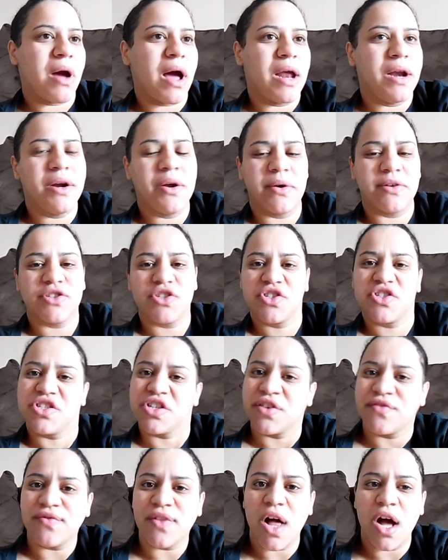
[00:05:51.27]
I don't know I just
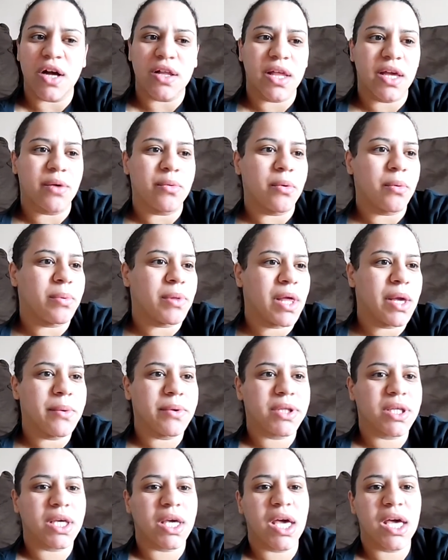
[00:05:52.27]
didn't vlog like we were playing
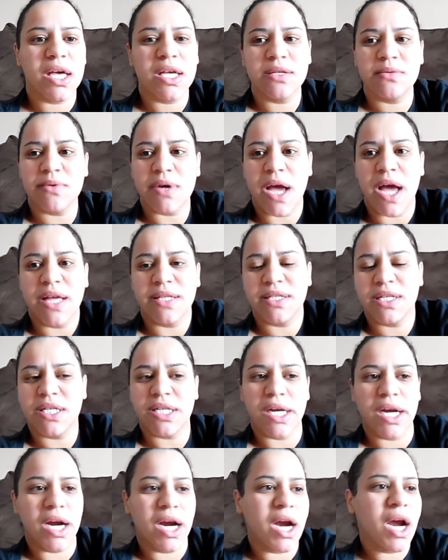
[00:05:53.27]
with the kids we had
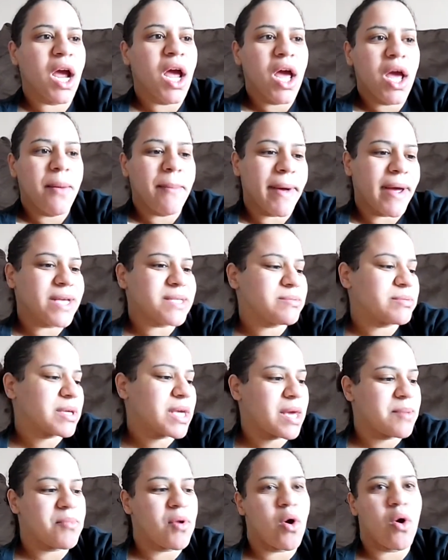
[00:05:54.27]
dinner my husband
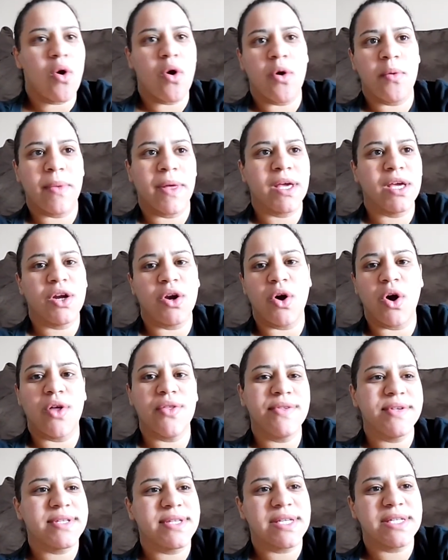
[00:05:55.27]
came home like you know
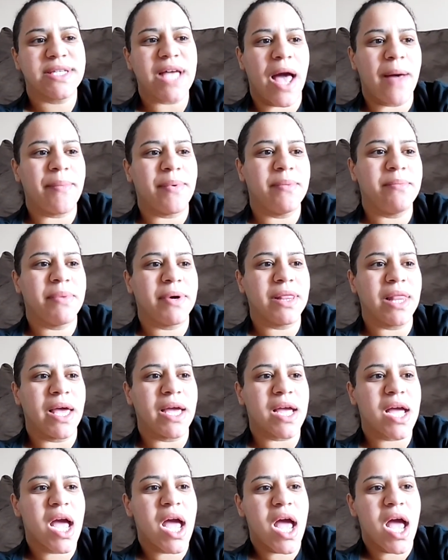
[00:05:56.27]
all these things happened but
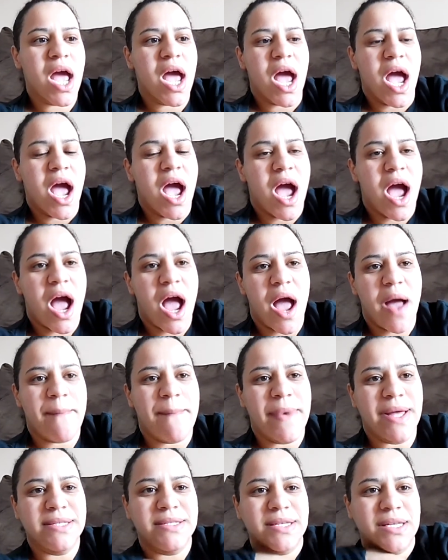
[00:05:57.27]
like
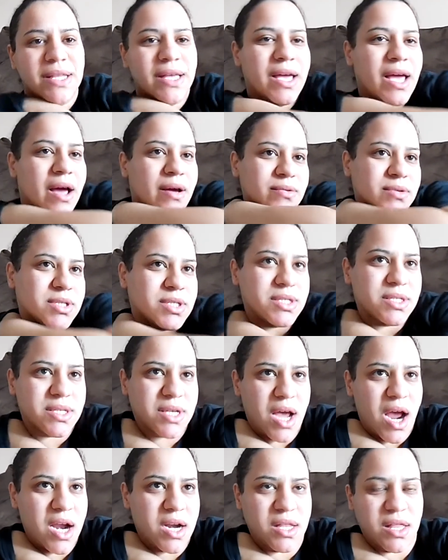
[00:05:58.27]
mentally I was
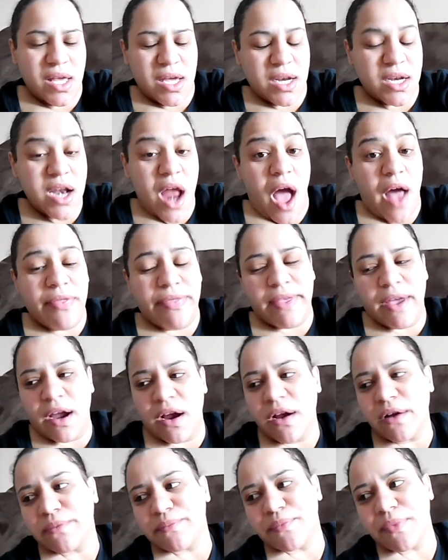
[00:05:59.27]
just kind of like not
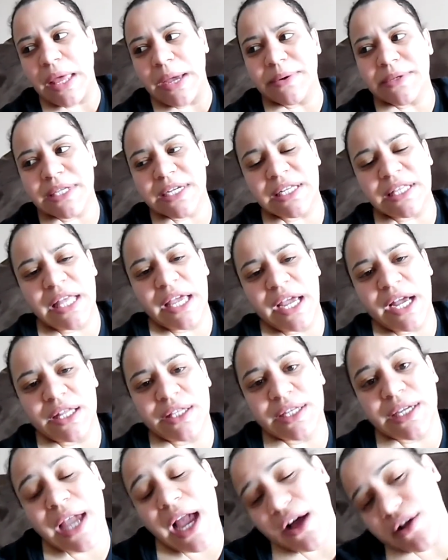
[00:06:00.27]
there I was like laying
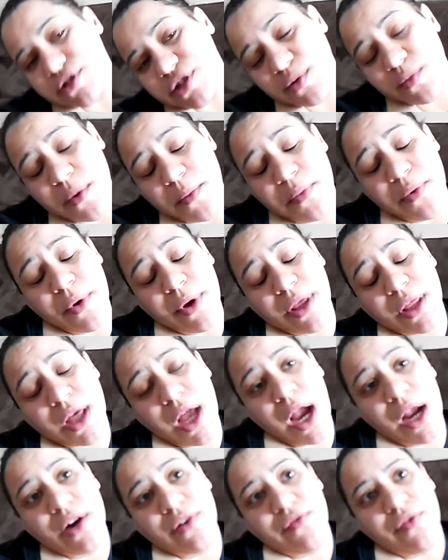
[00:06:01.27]
on the couch at one point
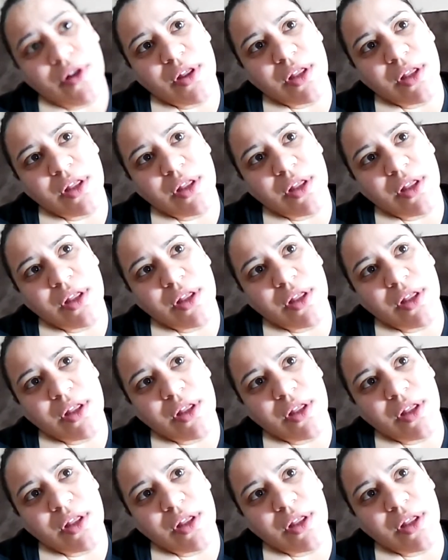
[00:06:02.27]
kind of